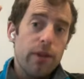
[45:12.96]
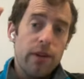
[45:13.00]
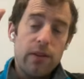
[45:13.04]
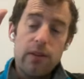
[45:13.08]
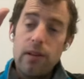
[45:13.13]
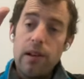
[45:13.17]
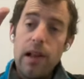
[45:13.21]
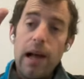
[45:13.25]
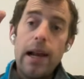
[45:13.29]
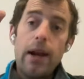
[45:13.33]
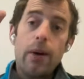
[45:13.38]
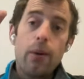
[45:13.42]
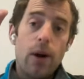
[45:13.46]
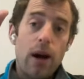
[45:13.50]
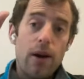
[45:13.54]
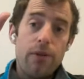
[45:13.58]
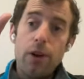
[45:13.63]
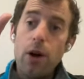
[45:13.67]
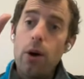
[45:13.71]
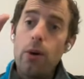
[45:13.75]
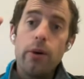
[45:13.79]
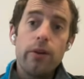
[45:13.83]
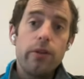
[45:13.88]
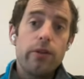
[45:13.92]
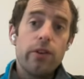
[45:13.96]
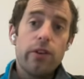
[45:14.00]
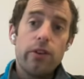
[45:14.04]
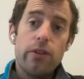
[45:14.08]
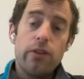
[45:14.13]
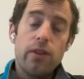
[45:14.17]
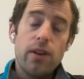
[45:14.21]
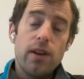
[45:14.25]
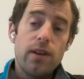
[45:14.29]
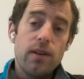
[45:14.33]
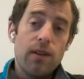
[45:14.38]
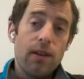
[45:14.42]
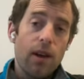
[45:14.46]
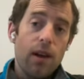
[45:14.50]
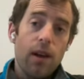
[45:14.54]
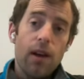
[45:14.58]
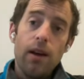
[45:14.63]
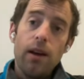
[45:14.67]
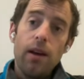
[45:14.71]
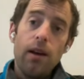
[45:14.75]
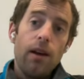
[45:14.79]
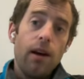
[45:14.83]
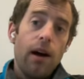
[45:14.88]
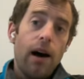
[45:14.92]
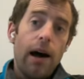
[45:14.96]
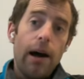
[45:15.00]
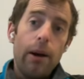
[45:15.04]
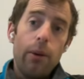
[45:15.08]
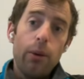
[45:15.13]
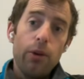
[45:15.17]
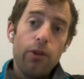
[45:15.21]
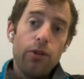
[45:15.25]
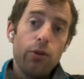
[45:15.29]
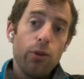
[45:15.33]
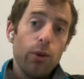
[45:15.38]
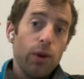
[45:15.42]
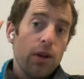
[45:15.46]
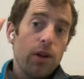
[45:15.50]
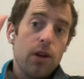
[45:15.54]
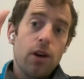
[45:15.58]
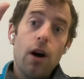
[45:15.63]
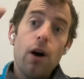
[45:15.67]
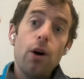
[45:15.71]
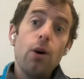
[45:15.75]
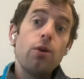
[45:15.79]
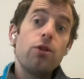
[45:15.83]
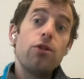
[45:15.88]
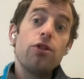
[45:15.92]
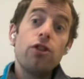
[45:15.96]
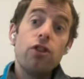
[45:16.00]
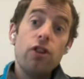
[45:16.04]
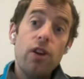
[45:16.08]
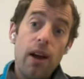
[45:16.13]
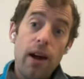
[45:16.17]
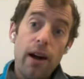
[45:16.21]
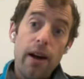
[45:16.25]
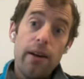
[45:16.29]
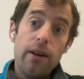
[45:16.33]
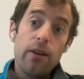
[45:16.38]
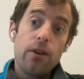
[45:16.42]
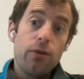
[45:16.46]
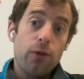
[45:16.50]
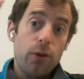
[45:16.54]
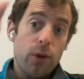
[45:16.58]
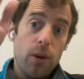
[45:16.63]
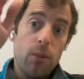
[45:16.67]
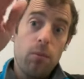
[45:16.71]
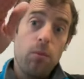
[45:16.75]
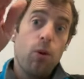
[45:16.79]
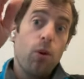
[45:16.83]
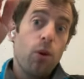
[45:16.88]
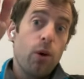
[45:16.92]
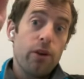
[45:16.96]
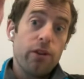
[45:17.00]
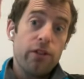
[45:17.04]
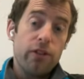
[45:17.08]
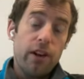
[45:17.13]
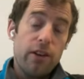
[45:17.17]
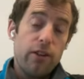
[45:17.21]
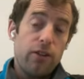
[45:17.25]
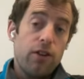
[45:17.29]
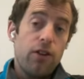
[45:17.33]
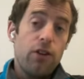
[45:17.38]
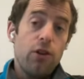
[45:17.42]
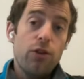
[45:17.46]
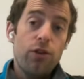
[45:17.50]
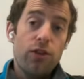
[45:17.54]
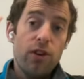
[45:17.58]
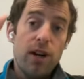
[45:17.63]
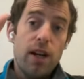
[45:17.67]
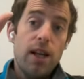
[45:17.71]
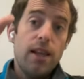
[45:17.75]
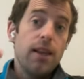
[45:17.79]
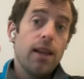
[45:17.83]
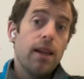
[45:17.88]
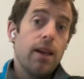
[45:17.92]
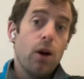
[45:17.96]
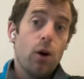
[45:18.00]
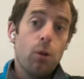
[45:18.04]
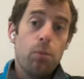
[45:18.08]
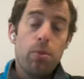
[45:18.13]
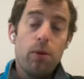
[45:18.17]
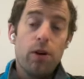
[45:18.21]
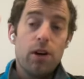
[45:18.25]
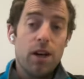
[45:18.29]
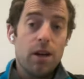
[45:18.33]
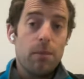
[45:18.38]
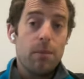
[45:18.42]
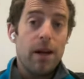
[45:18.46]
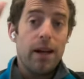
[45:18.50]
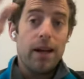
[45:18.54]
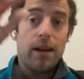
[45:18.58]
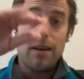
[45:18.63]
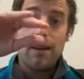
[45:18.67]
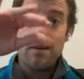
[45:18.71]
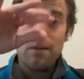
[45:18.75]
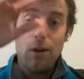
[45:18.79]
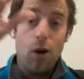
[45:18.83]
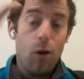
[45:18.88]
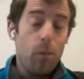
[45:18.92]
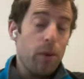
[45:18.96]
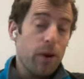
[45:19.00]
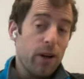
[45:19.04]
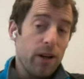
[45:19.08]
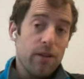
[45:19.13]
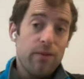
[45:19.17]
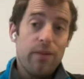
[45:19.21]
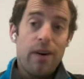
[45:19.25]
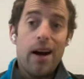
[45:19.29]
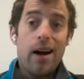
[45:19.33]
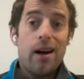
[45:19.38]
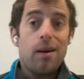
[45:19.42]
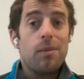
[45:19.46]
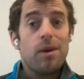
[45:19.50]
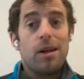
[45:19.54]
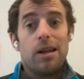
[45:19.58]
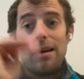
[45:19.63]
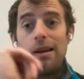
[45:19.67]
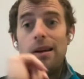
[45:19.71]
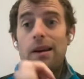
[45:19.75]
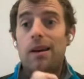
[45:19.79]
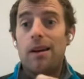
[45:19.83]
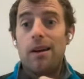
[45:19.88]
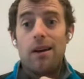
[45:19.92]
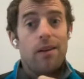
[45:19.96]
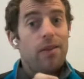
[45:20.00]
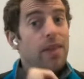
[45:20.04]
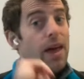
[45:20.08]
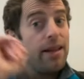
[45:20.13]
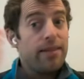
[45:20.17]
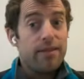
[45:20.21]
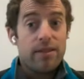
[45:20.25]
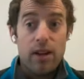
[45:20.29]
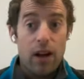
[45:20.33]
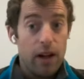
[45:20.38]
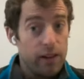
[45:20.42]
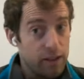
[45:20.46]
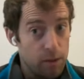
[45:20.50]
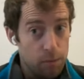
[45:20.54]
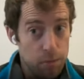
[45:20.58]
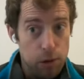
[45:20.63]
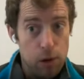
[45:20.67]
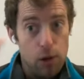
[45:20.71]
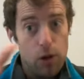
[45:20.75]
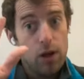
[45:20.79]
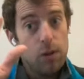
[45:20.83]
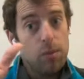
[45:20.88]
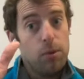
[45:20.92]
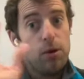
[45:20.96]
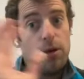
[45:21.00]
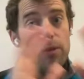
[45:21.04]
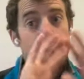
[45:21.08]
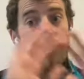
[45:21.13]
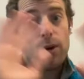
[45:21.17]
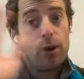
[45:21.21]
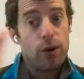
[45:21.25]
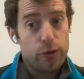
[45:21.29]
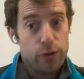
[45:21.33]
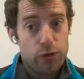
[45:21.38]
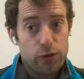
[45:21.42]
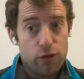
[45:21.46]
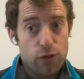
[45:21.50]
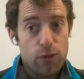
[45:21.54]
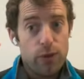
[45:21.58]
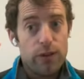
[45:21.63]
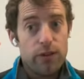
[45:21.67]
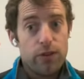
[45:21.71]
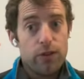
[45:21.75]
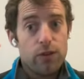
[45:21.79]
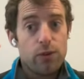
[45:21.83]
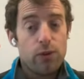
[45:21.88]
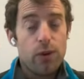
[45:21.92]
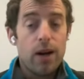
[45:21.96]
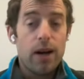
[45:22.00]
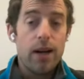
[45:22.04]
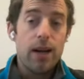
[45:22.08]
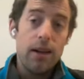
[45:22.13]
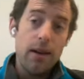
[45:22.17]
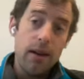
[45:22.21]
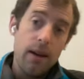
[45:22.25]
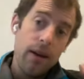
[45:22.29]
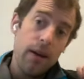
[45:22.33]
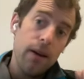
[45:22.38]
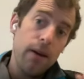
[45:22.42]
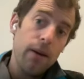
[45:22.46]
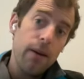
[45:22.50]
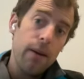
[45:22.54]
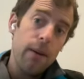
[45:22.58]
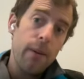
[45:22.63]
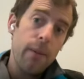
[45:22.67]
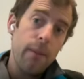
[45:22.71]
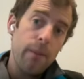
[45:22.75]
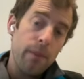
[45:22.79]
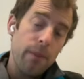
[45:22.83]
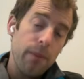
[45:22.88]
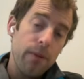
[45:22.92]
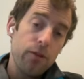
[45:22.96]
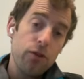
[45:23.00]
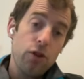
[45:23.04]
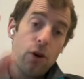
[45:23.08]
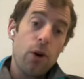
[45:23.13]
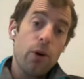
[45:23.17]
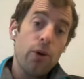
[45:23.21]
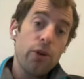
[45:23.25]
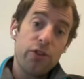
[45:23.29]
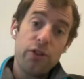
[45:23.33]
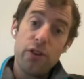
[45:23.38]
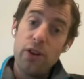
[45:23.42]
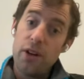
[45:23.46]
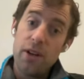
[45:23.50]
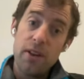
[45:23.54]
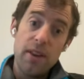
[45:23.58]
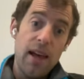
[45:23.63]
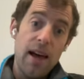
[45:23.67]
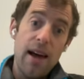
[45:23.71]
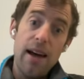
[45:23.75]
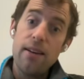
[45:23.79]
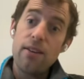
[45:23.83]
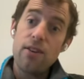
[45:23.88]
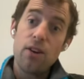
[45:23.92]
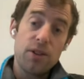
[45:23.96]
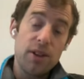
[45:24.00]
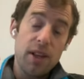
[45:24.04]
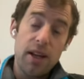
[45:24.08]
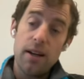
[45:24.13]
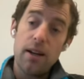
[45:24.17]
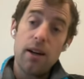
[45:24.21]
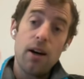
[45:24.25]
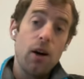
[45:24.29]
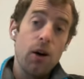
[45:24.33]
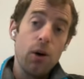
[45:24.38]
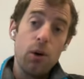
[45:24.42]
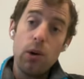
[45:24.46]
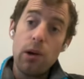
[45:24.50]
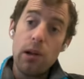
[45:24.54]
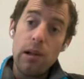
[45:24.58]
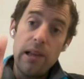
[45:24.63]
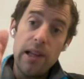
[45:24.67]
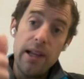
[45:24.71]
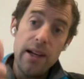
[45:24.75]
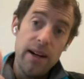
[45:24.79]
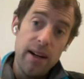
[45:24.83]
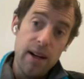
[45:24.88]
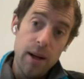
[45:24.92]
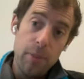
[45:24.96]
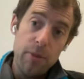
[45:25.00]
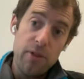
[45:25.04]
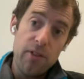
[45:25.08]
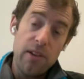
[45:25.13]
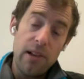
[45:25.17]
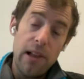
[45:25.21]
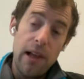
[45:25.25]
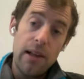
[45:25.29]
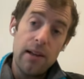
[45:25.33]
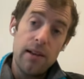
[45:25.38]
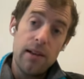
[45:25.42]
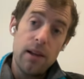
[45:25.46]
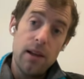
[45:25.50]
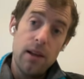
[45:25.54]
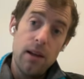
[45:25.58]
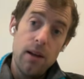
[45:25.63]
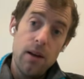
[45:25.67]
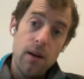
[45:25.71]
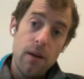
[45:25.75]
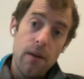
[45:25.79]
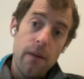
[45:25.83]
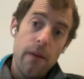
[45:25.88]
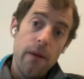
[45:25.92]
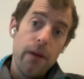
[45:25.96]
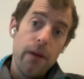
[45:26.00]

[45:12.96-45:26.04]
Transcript: for this LangGraph code assistant. I was doing code checks for imports and execution in the notebook in my notebook environment. That's not deployable for all sorts of reasons, right? Charles took that, took that code, cleaned it up slightly,